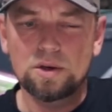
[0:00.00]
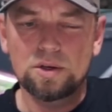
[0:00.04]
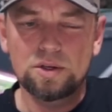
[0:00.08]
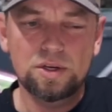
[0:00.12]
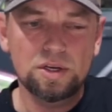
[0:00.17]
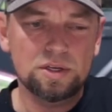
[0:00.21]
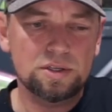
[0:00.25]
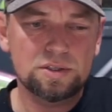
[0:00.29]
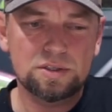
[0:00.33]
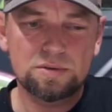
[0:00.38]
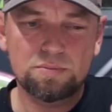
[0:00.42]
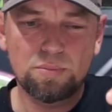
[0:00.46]

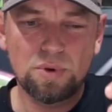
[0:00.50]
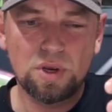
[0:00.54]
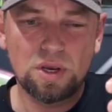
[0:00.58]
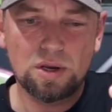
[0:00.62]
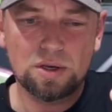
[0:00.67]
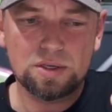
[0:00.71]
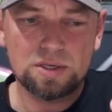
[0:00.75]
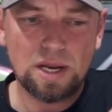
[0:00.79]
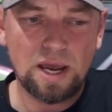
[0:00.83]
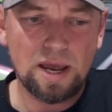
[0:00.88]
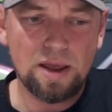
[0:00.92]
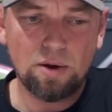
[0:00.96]
Just
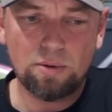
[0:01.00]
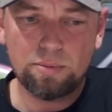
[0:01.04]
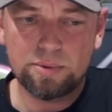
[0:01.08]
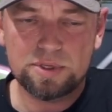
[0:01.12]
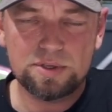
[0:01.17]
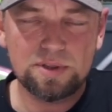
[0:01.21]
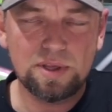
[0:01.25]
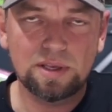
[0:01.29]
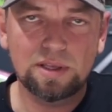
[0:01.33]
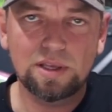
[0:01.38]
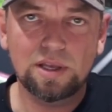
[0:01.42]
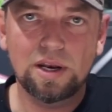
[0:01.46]
because I always
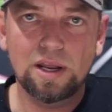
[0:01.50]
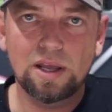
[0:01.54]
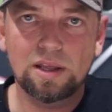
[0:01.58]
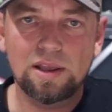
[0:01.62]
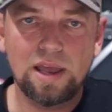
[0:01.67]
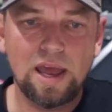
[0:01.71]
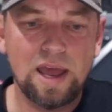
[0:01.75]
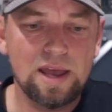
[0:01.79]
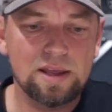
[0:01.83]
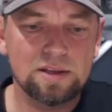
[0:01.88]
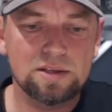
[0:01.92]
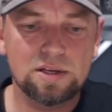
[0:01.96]
think that that
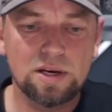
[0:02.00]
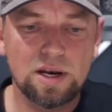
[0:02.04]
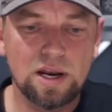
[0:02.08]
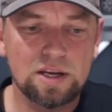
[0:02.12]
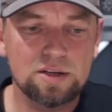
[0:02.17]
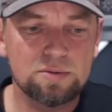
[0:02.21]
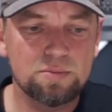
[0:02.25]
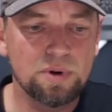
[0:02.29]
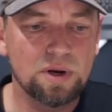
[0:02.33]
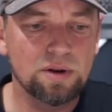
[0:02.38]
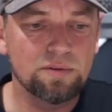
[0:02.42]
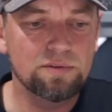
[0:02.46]
adds a
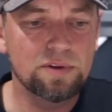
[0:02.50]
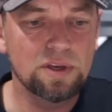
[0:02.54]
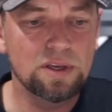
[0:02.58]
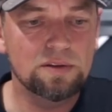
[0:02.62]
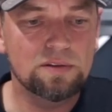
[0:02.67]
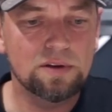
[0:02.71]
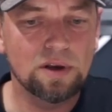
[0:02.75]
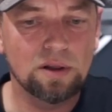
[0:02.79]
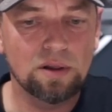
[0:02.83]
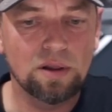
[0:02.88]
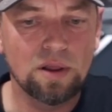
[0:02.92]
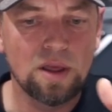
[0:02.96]
nice bit of
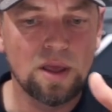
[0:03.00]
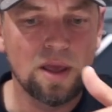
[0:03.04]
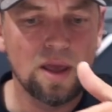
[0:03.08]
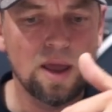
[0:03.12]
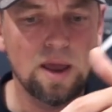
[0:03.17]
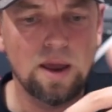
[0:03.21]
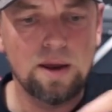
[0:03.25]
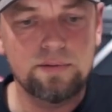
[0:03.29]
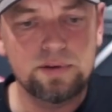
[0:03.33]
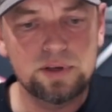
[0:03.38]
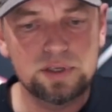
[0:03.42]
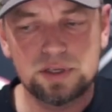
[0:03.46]
detail.
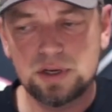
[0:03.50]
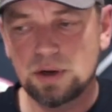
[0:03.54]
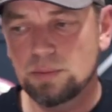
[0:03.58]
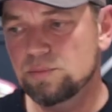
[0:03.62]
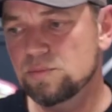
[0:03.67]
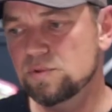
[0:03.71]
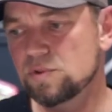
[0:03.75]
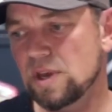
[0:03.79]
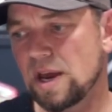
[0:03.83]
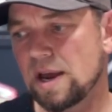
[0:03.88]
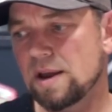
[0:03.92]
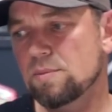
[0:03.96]
Having
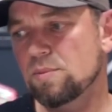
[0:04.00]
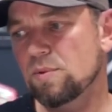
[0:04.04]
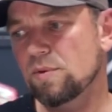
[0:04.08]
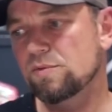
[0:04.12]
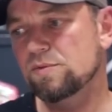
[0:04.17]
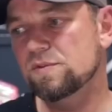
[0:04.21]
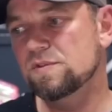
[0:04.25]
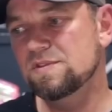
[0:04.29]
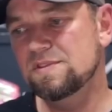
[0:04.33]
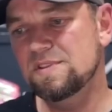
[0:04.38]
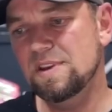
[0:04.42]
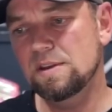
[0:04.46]
some type
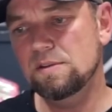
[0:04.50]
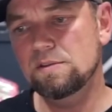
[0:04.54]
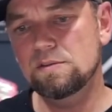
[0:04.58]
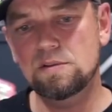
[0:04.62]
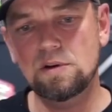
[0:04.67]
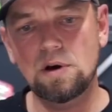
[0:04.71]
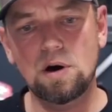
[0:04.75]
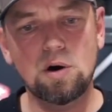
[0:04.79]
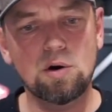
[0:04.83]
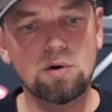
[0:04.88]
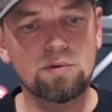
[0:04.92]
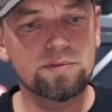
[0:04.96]
of tint
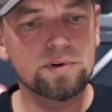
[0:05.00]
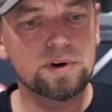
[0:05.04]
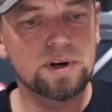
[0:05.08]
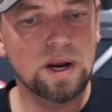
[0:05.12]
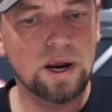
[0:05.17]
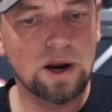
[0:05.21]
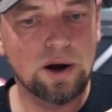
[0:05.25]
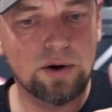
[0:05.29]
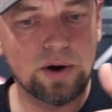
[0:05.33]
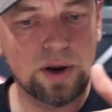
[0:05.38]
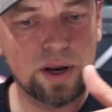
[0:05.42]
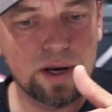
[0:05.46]
over
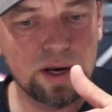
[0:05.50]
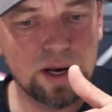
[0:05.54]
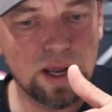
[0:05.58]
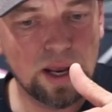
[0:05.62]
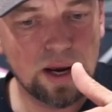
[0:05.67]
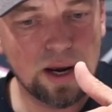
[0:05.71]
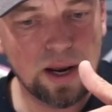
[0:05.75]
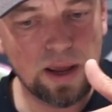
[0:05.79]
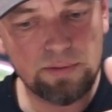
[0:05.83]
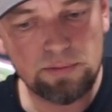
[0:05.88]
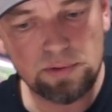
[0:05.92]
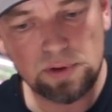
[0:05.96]
there and
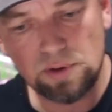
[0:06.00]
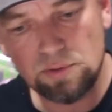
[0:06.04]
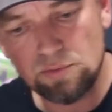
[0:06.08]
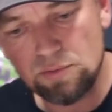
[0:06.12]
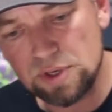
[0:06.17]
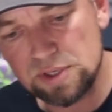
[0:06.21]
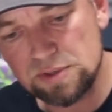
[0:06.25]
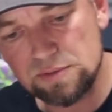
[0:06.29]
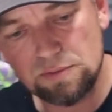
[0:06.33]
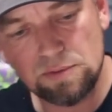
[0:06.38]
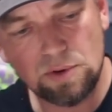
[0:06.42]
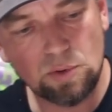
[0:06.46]
then having the
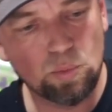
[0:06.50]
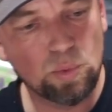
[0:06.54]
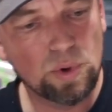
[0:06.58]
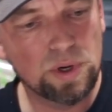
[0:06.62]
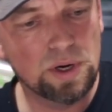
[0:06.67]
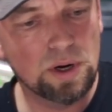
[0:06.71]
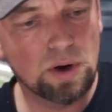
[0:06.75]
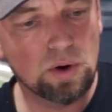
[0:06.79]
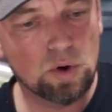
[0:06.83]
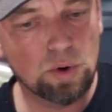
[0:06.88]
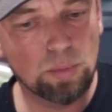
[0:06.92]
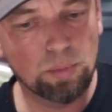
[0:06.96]
rest of the
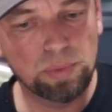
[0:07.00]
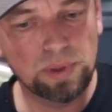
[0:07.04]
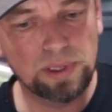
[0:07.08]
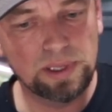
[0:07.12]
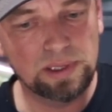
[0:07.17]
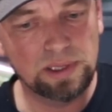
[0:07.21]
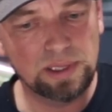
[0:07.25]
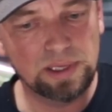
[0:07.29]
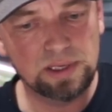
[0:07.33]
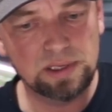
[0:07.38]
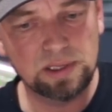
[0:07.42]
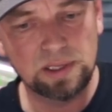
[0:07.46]
window
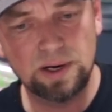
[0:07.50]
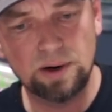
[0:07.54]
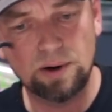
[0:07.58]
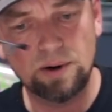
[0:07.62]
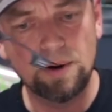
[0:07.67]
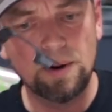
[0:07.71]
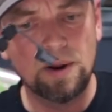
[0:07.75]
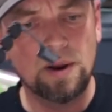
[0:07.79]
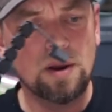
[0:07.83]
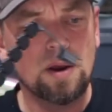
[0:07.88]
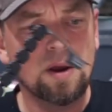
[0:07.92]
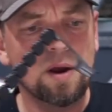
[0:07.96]
completely clear.
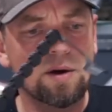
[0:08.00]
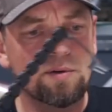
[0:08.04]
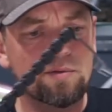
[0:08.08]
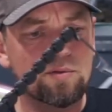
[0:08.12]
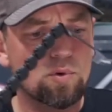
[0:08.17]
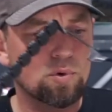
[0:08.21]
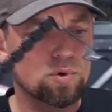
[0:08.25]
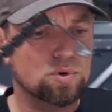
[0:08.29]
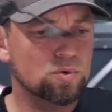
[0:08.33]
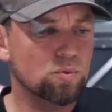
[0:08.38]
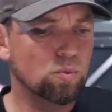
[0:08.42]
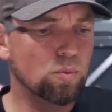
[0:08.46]
Of
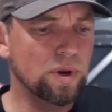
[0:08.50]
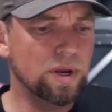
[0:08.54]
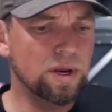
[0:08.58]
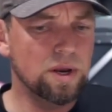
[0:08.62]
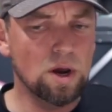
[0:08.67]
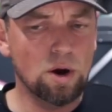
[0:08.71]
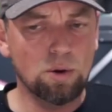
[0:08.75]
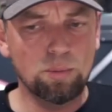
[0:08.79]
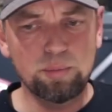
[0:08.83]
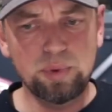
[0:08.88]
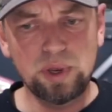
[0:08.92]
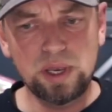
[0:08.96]
course,
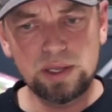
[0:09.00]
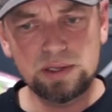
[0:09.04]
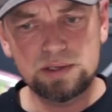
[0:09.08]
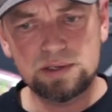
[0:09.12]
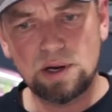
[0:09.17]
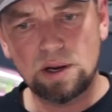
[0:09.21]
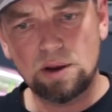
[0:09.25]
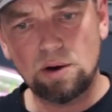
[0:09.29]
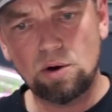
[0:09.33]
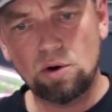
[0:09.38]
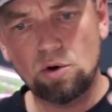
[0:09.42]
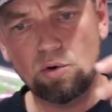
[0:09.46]
window beads,
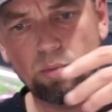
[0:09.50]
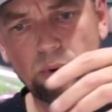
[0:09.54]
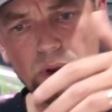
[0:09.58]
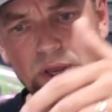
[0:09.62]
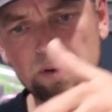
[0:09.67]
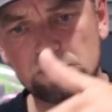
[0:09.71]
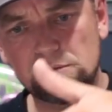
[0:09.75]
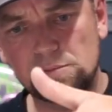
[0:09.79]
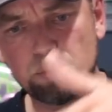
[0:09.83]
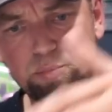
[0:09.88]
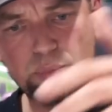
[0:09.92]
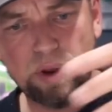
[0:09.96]
I
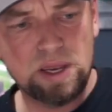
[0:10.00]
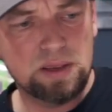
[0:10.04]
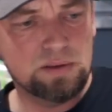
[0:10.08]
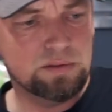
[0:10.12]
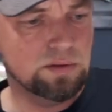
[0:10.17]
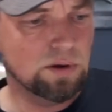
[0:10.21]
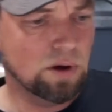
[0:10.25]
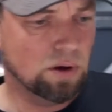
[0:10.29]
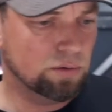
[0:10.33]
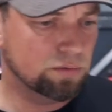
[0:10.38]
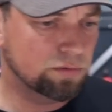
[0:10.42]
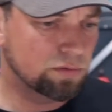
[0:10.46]
always paint
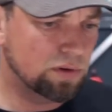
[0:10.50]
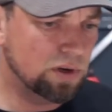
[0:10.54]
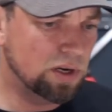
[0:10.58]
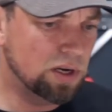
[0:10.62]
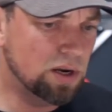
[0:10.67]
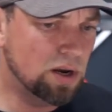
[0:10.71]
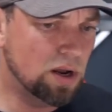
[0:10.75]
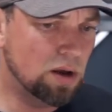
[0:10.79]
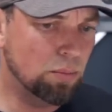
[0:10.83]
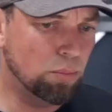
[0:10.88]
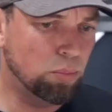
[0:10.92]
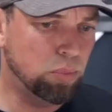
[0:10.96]
those
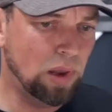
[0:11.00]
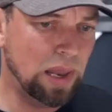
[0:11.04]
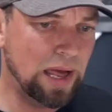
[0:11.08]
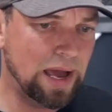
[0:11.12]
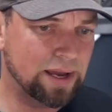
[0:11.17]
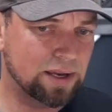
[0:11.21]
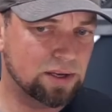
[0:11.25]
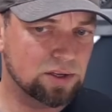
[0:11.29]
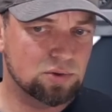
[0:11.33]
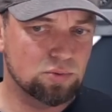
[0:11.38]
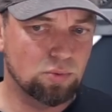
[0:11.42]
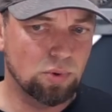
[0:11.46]
in
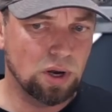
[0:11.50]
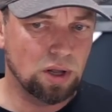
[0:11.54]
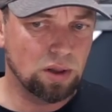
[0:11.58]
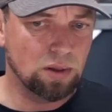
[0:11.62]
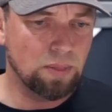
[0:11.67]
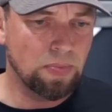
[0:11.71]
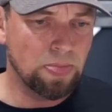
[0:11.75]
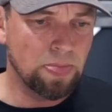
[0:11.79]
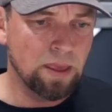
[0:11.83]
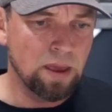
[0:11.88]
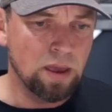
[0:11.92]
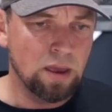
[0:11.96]
black as
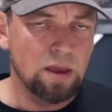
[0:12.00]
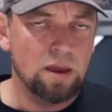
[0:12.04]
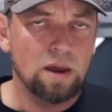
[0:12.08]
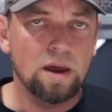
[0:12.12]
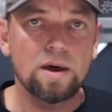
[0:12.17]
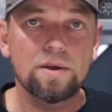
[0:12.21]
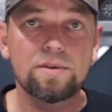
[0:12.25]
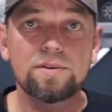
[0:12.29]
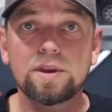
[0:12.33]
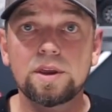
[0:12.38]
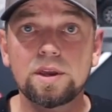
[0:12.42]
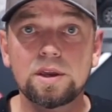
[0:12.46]
well.
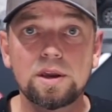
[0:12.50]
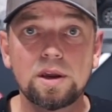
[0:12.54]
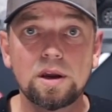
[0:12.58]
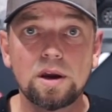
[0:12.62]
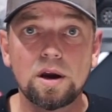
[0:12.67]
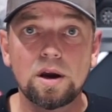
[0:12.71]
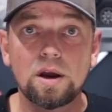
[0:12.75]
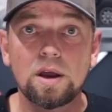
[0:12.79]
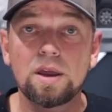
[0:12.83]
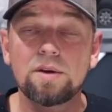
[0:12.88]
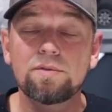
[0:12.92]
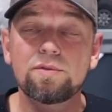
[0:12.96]
I think
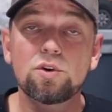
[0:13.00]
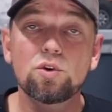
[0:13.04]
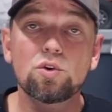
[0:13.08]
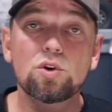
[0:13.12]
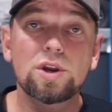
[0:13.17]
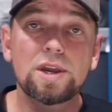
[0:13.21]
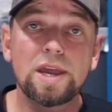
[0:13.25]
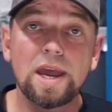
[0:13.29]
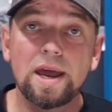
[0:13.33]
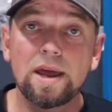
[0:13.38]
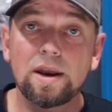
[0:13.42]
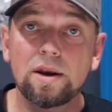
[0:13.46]
if you
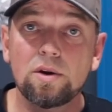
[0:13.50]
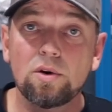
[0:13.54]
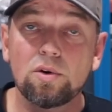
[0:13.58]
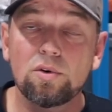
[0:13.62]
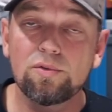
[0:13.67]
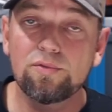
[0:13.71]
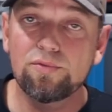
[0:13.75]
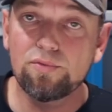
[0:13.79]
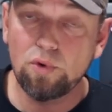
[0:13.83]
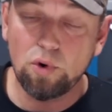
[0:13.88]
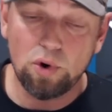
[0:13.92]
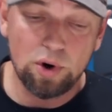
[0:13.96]
can
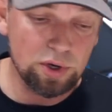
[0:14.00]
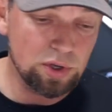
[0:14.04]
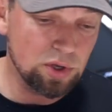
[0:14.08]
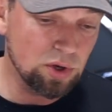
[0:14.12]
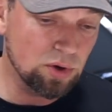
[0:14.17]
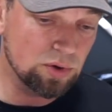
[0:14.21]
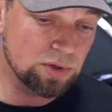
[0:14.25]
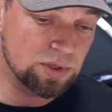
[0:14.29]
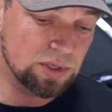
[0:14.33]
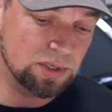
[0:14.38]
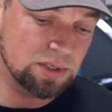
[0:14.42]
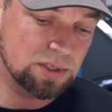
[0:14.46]
avoid
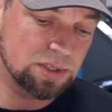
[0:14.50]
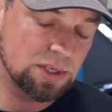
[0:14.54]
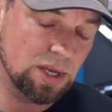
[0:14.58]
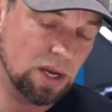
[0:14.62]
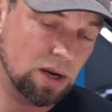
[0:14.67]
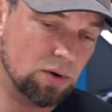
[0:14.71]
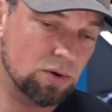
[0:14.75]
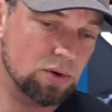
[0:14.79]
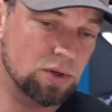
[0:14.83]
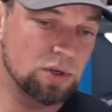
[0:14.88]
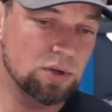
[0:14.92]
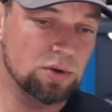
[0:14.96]
using
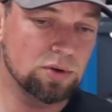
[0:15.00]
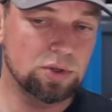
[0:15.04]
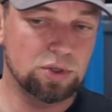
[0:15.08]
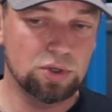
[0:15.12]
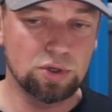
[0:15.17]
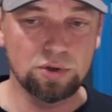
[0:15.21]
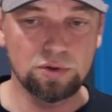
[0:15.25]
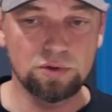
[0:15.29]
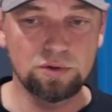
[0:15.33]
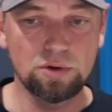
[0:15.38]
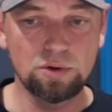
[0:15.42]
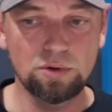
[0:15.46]
stickers, you
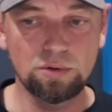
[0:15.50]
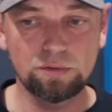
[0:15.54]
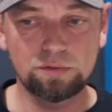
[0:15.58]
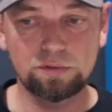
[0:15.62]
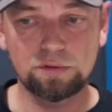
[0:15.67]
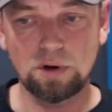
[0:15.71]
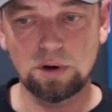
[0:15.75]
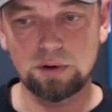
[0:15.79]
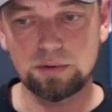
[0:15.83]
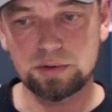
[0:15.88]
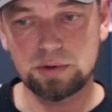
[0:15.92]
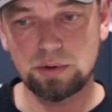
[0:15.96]
should do
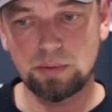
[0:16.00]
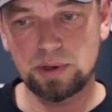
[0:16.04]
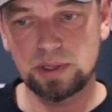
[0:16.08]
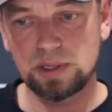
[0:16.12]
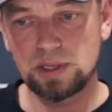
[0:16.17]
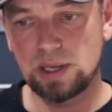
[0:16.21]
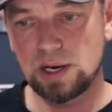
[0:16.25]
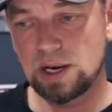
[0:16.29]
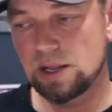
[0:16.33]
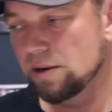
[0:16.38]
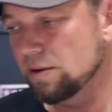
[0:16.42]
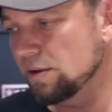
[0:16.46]
so. So I
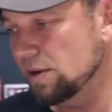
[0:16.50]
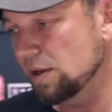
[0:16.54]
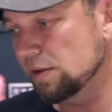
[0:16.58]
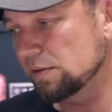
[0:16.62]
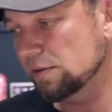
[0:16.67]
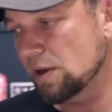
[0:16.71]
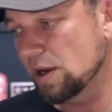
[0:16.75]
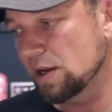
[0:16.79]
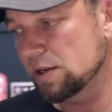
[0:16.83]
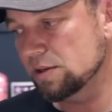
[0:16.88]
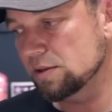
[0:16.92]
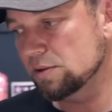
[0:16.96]
did in this
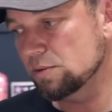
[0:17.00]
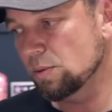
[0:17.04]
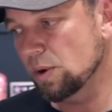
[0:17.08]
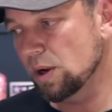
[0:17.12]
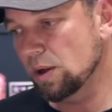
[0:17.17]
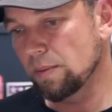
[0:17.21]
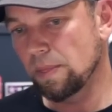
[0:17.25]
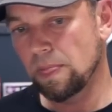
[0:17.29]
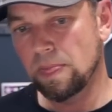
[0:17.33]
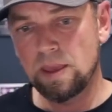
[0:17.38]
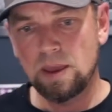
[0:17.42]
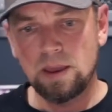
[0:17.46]
case as well.